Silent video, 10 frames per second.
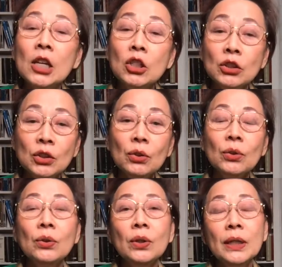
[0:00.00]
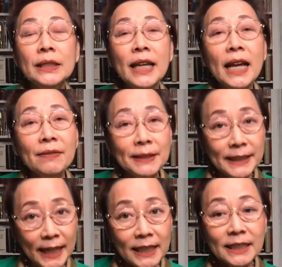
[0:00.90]
So they have a
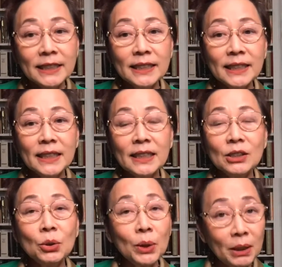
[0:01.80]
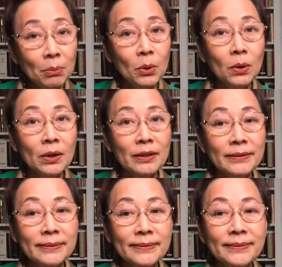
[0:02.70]
tendency to eat more.
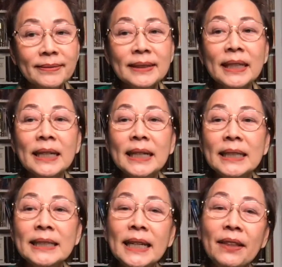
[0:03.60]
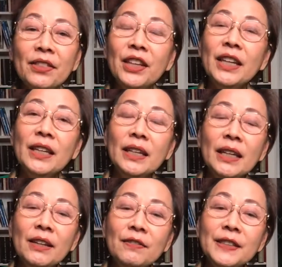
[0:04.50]
They think
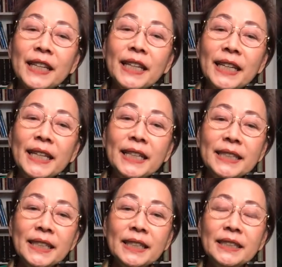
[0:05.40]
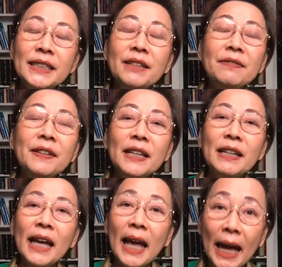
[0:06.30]
if they eat, they feel
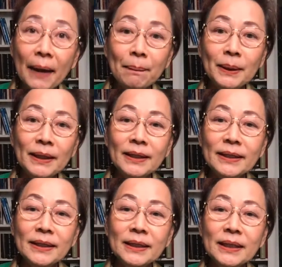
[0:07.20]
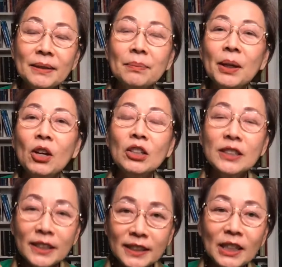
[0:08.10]
happy because
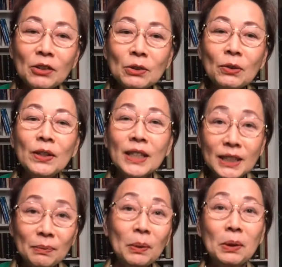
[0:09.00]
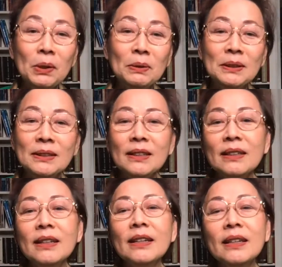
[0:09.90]
the serotonin is produced.
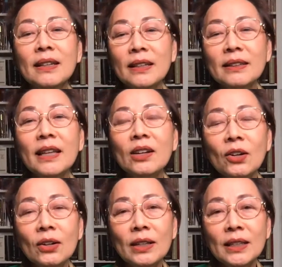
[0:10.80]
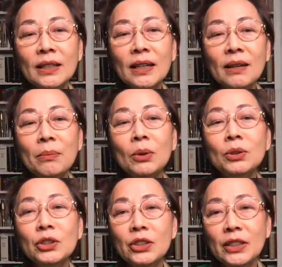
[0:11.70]
They call it
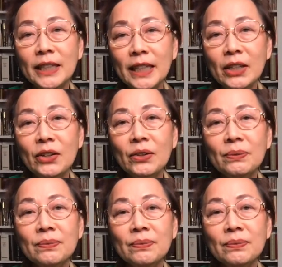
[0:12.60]
emotional eater.